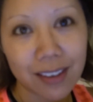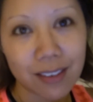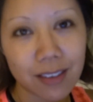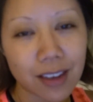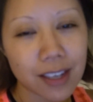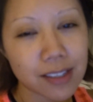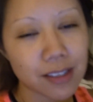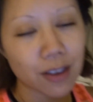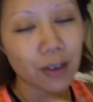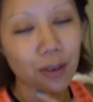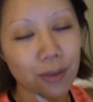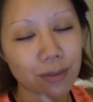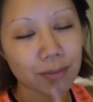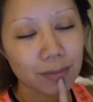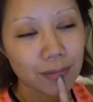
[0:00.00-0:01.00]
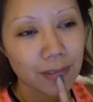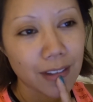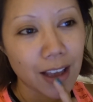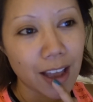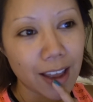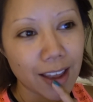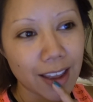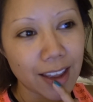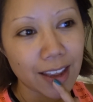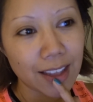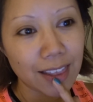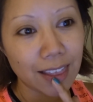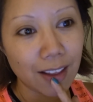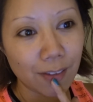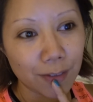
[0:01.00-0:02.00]
You guys know I
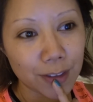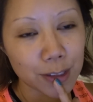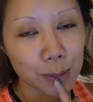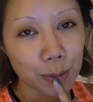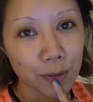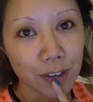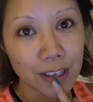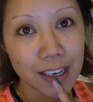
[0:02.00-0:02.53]
love this movie